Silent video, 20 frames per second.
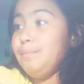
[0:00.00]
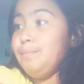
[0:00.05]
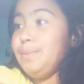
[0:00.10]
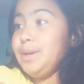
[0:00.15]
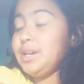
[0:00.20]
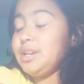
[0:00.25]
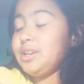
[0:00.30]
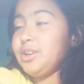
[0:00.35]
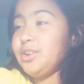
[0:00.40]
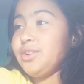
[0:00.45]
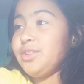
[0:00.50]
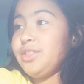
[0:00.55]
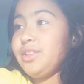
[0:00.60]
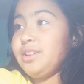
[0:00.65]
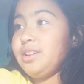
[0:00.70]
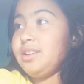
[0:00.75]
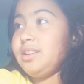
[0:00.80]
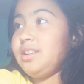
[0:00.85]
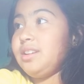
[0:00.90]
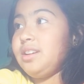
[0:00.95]
Bigger
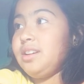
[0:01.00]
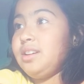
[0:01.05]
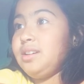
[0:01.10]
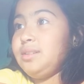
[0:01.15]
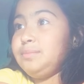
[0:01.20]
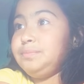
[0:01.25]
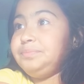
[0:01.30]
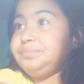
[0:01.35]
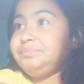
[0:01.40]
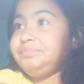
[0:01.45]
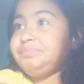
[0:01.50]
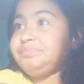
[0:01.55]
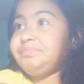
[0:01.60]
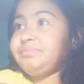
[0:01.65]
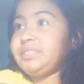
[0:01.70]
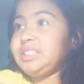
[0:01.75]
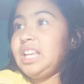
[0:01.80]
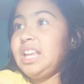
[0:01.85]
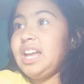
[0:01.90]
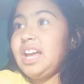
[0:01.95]
than,
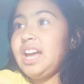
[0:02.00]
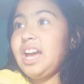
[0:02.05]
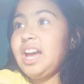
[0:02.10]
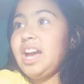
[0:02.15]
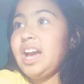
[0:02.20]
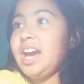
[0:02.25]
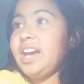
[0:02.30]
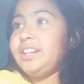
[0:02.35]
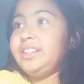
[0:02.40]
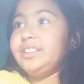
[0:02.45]
I